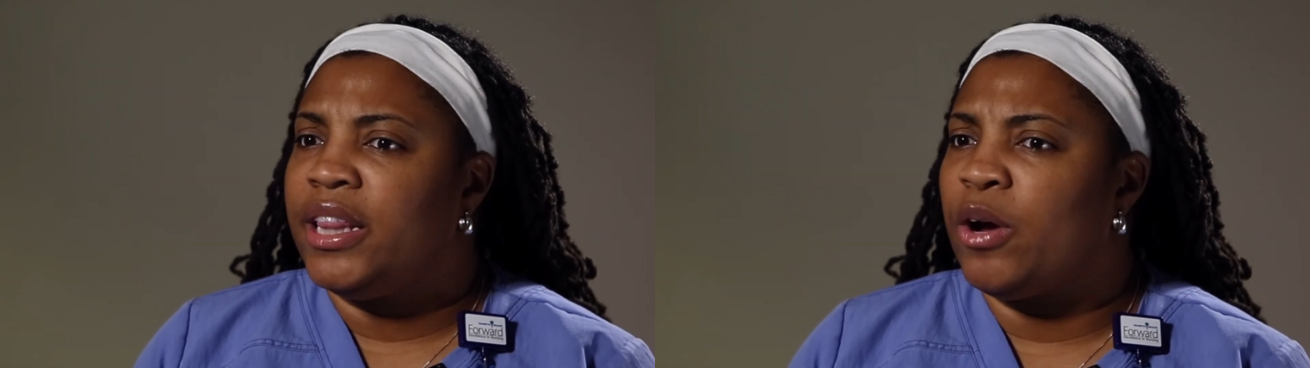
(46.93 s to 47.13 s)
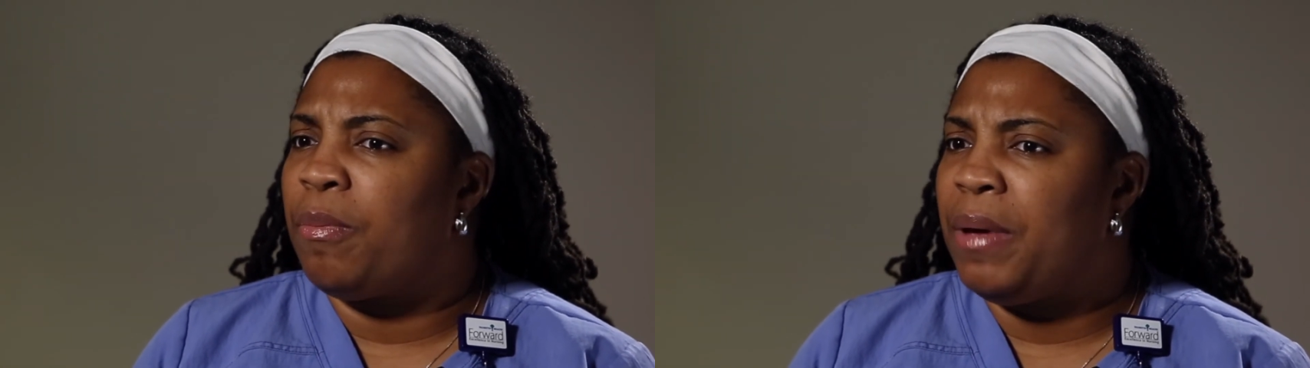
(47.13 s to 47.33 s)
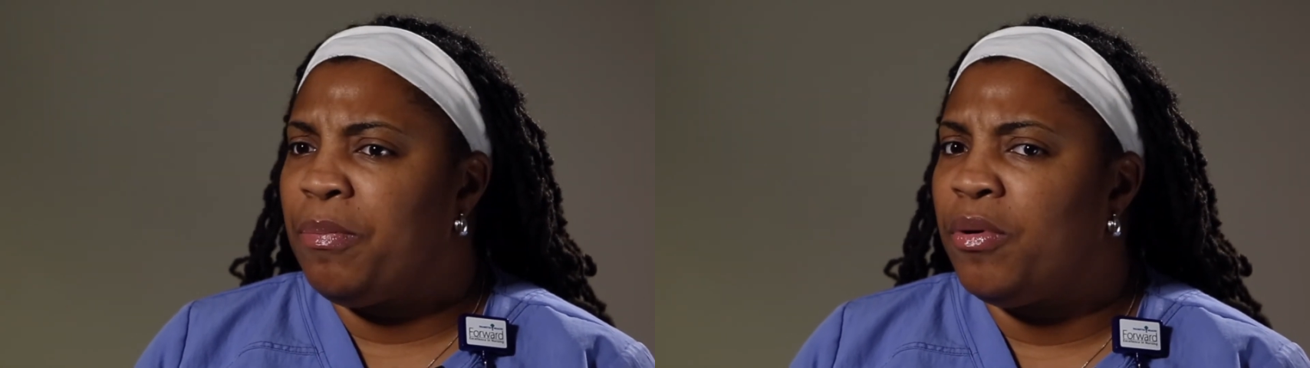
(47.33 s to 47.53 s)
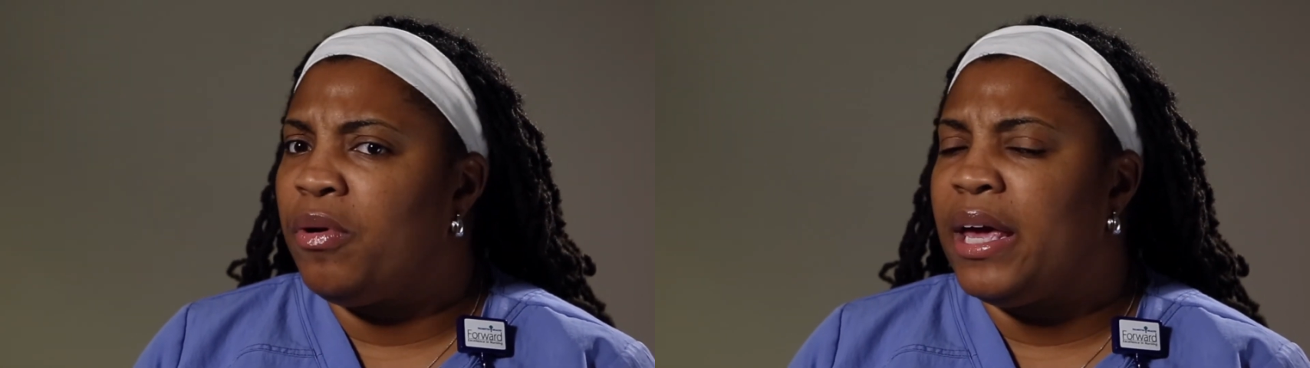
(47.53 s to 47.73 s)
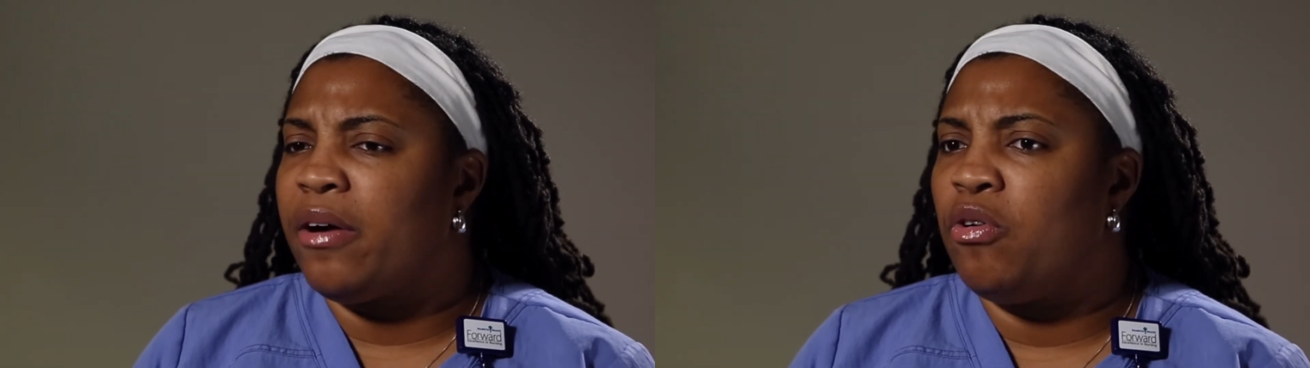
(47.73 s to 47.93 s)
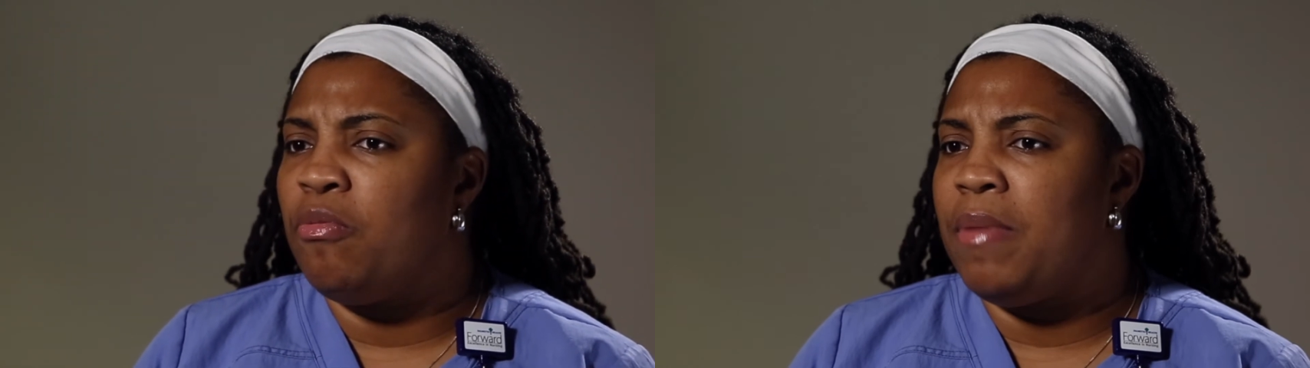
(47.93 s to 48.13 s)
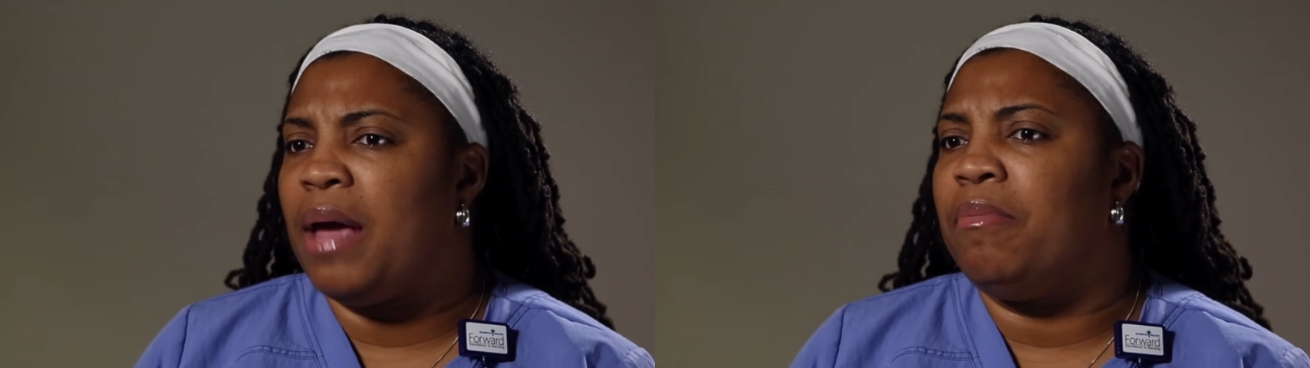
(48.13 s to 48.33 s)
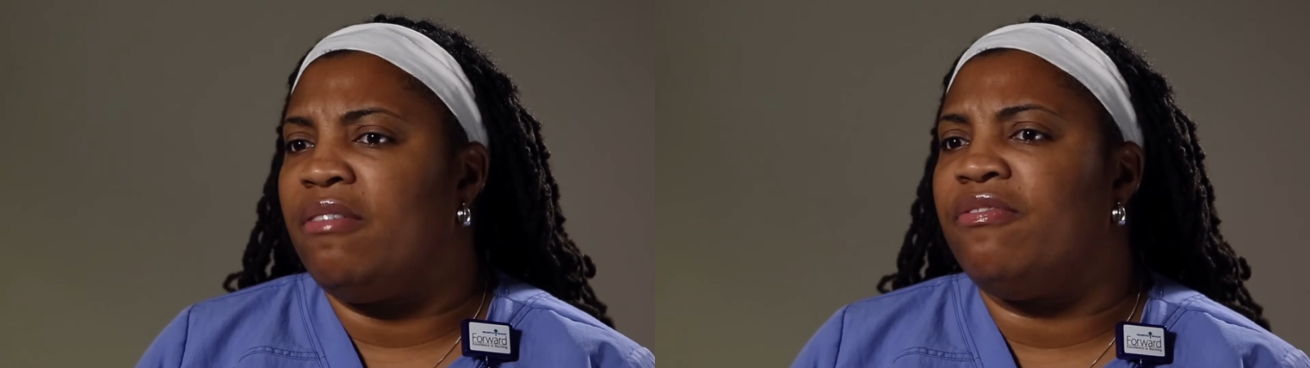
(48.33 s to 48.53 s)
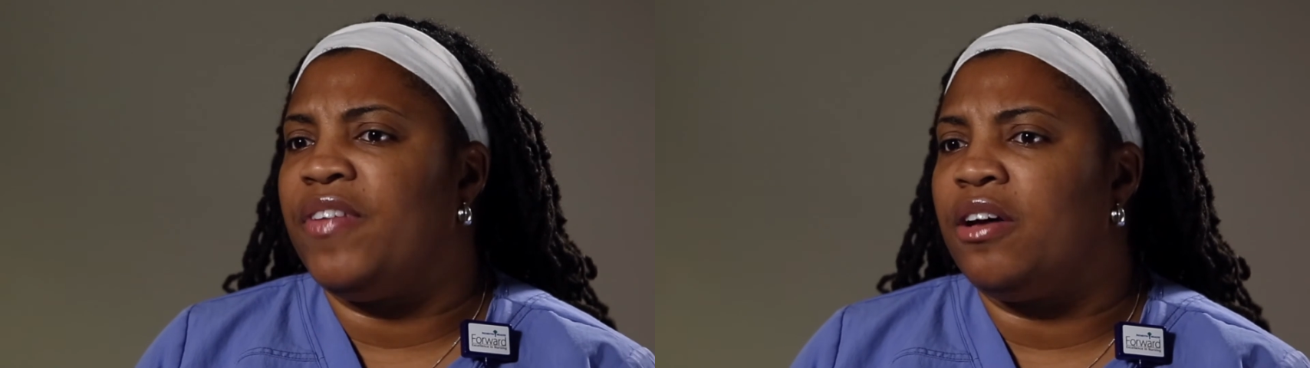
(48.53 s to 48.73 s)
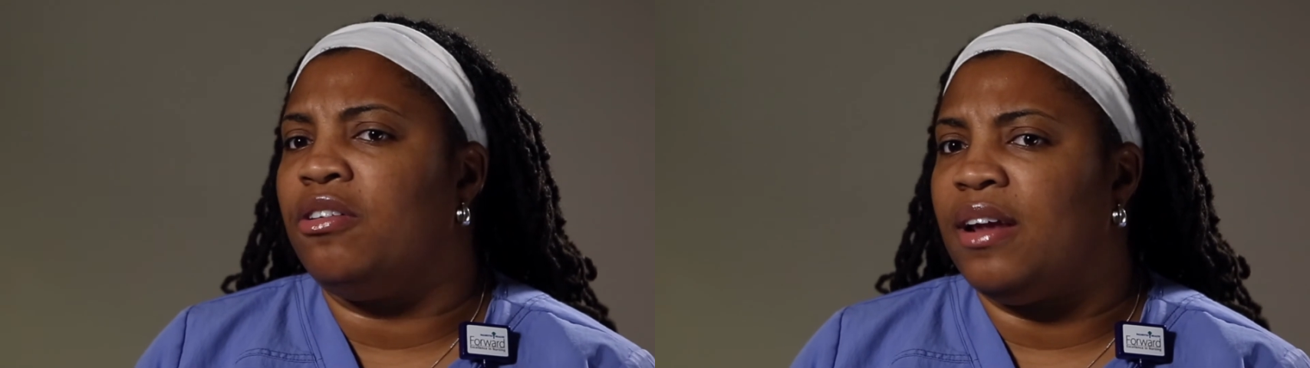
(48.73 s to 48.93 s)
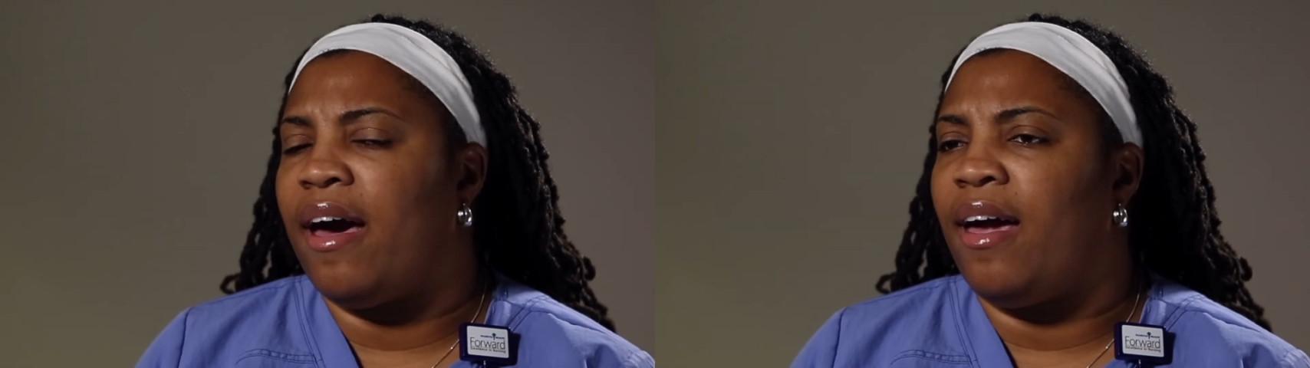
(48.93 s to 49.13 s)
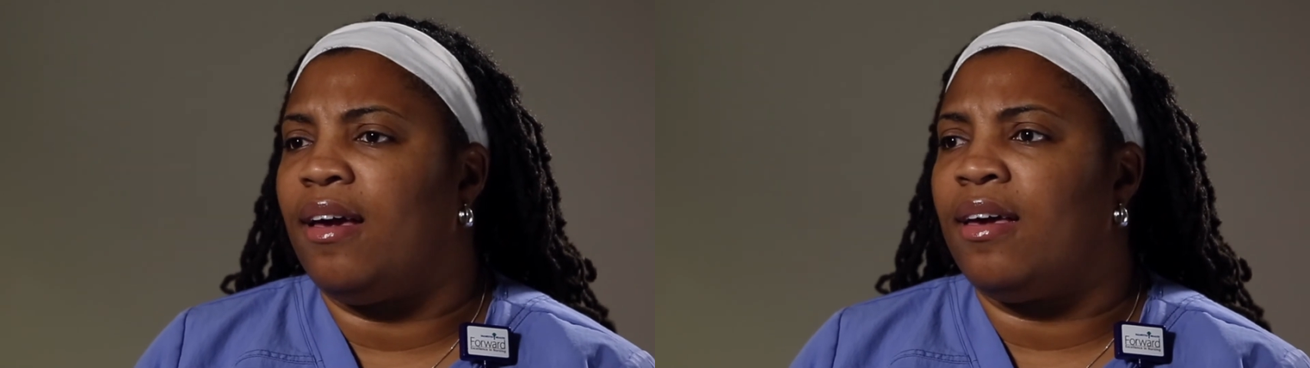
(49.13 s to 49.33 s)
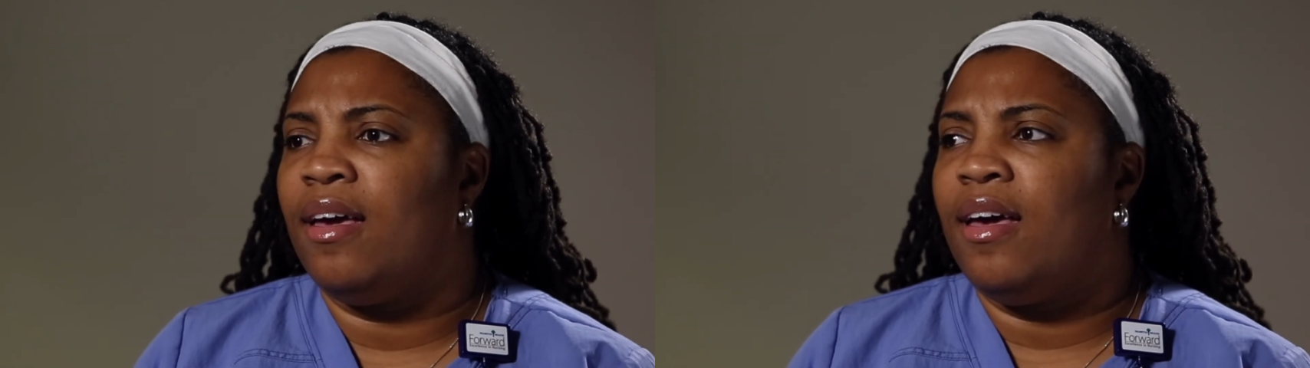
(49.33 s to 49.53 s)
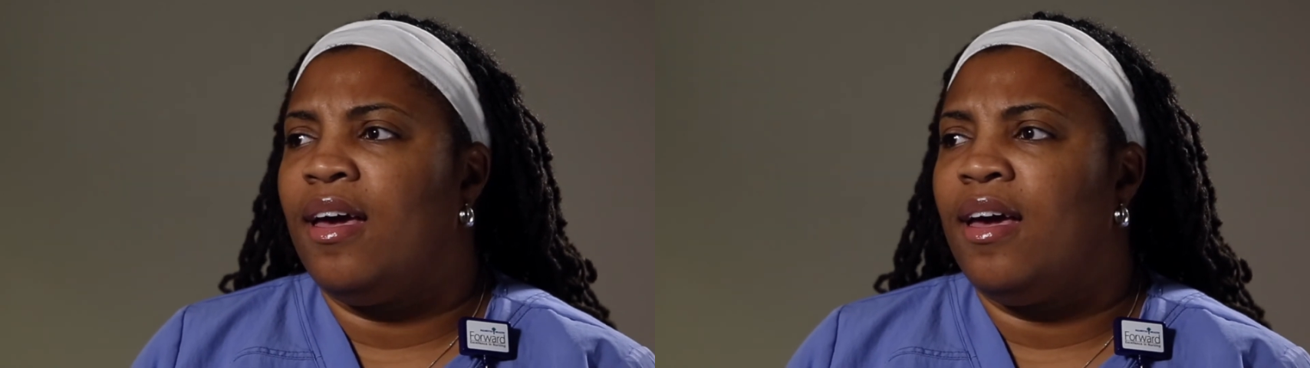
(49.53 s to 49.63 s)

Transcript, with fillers: There were people here who made me feel like